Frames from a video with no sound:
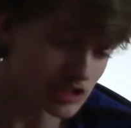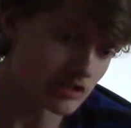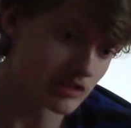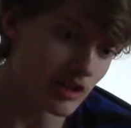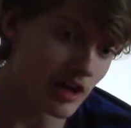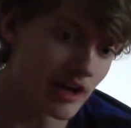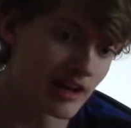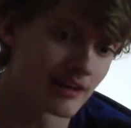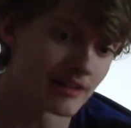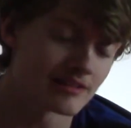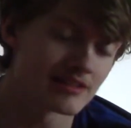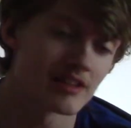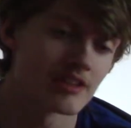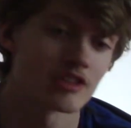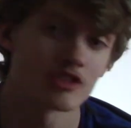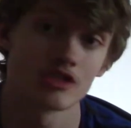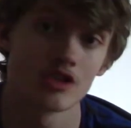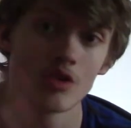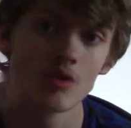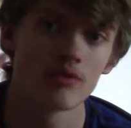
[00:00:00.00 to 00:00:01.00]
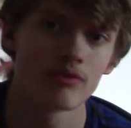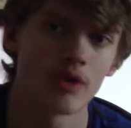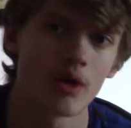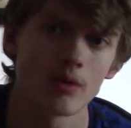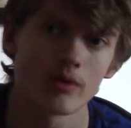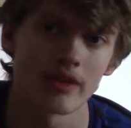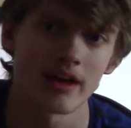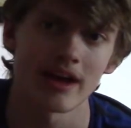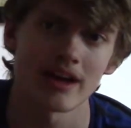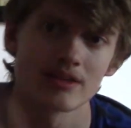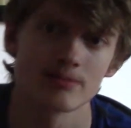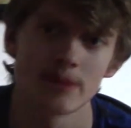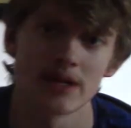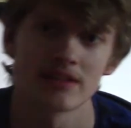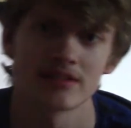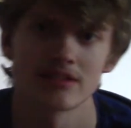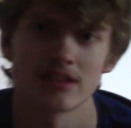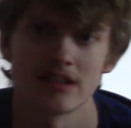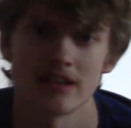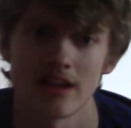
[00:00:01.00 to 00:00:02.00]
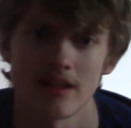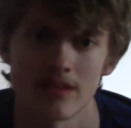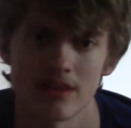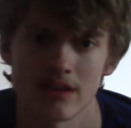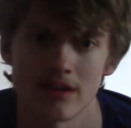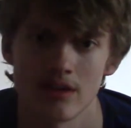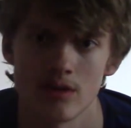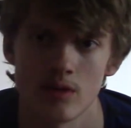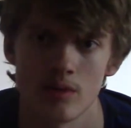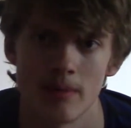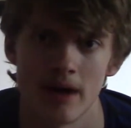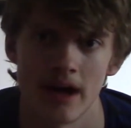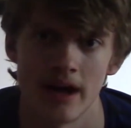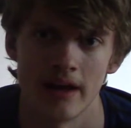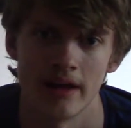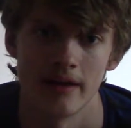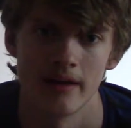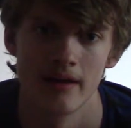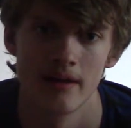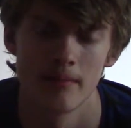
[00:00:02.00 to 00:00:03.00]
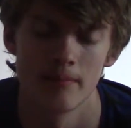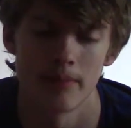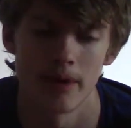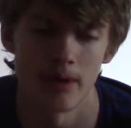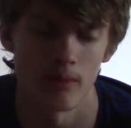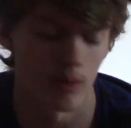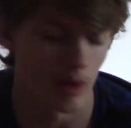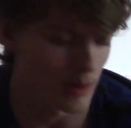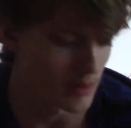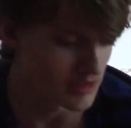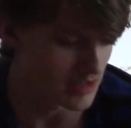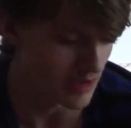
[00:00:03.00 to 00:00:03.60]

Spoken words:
in line to see this new phone that has basically nothing new about it. But where was I